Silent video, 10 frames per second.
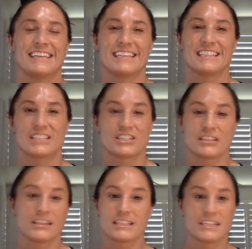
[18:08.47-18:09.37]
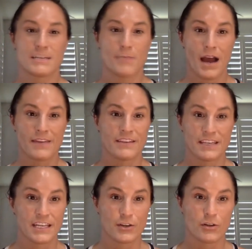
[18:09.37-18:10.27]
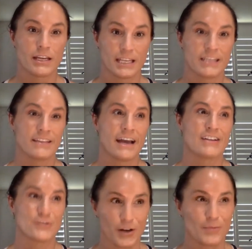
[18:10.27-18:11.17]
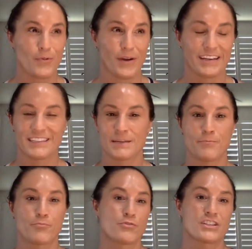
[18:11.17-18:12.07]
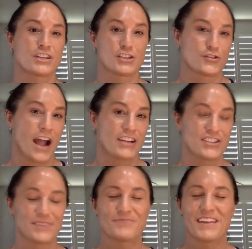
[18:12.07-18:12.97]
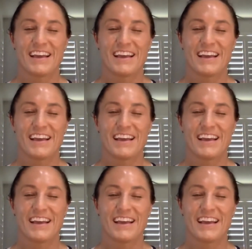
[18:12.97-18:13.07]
it's just elicited by the needle hitting that trigger point it's a brisk contraction